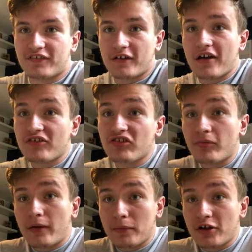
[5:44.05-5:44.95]
so I've just
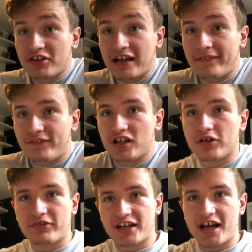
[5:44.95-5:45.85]
re-uploaded that vlog right